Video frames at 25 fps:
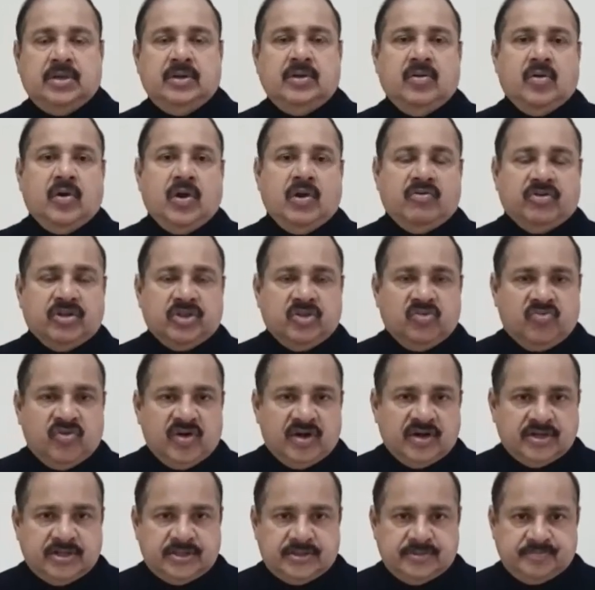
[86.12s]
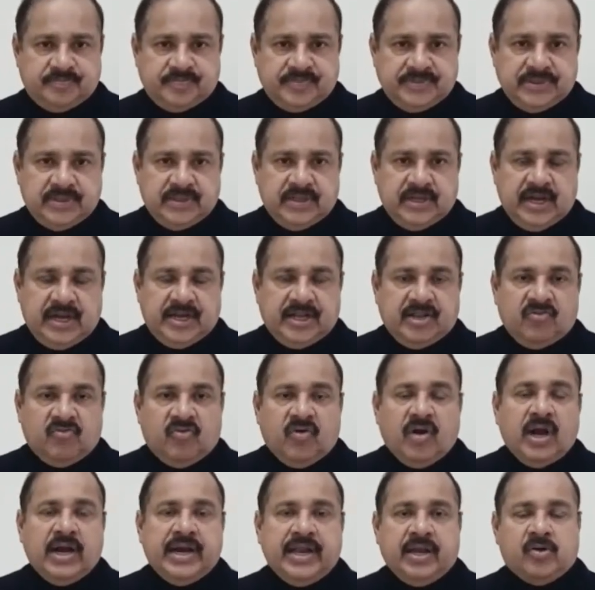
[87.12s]
all over the world and the
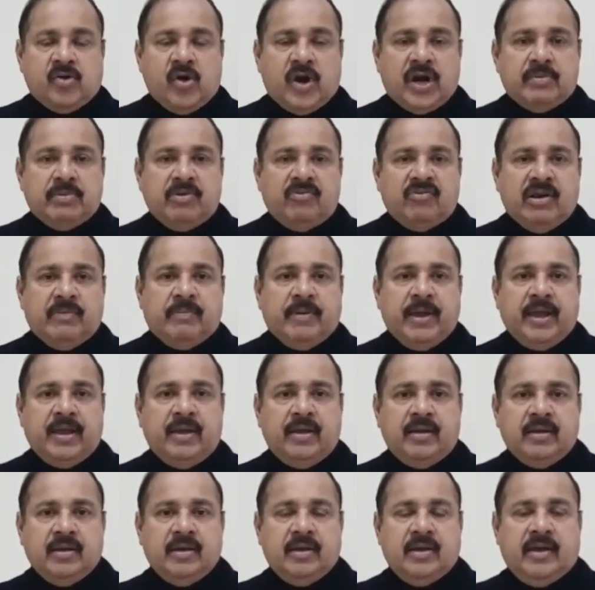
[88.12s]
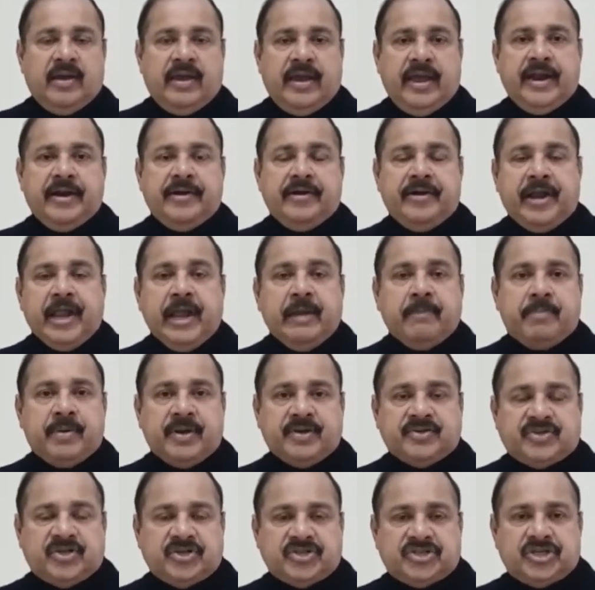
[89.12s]
world economy will be in deep
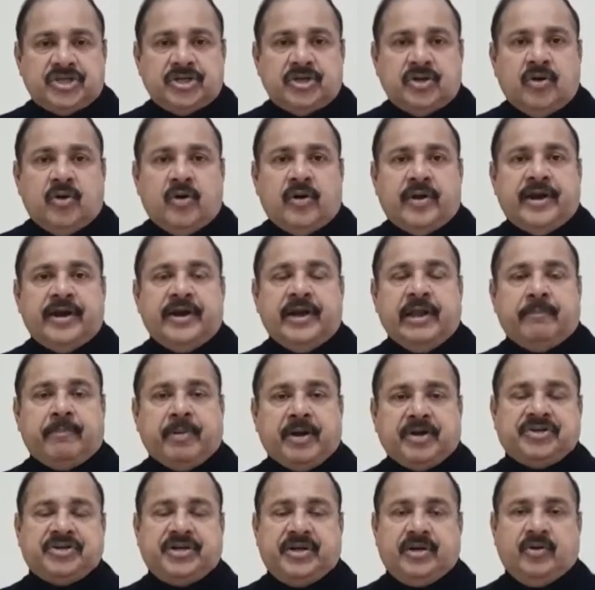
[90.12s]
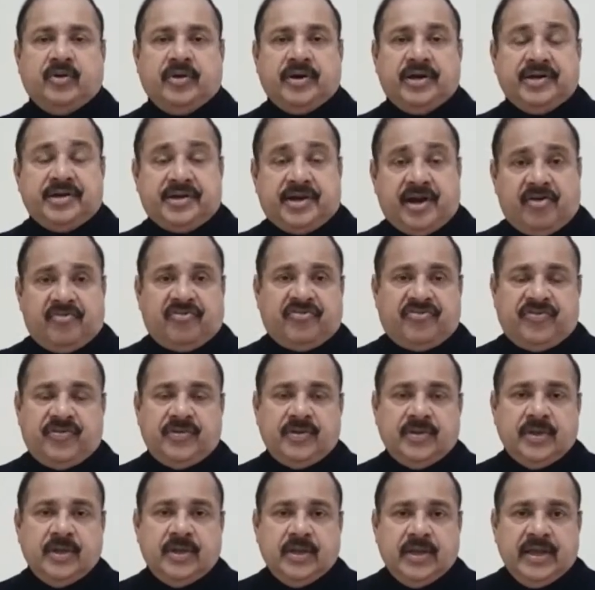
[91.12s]
recession or a depression or a trough
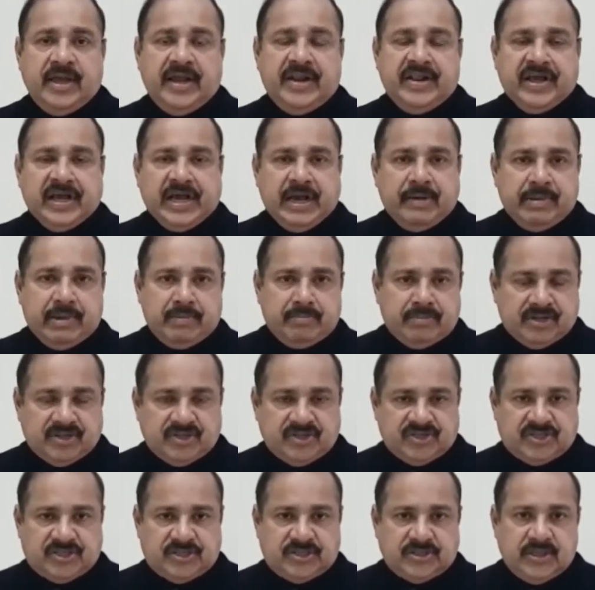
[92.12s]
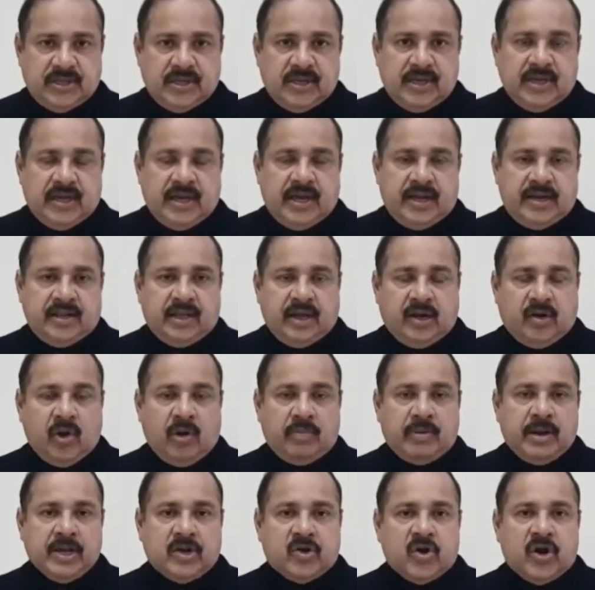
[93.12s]
in the coming months and the
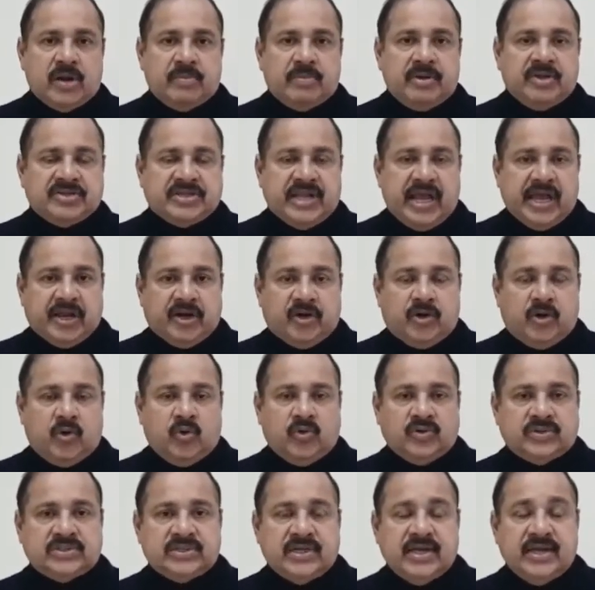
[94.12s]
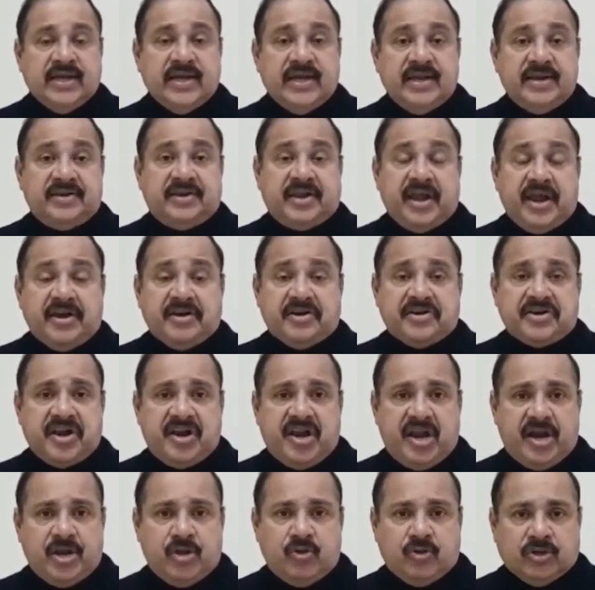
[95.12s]
global economy is likely to lose 10
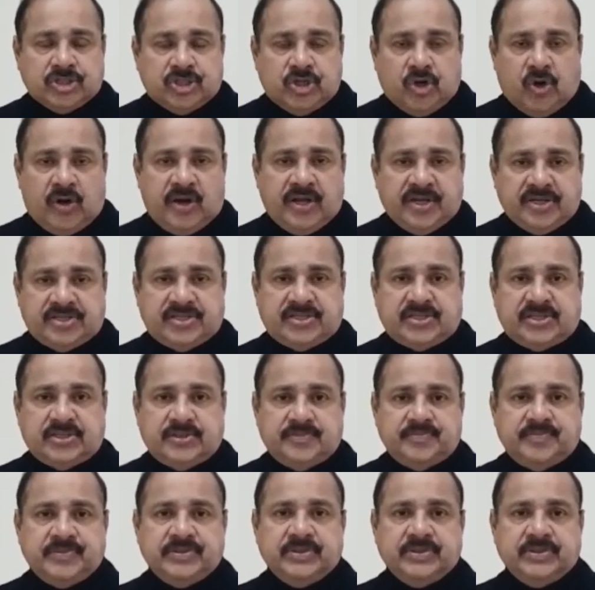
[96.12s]
trillion US dollars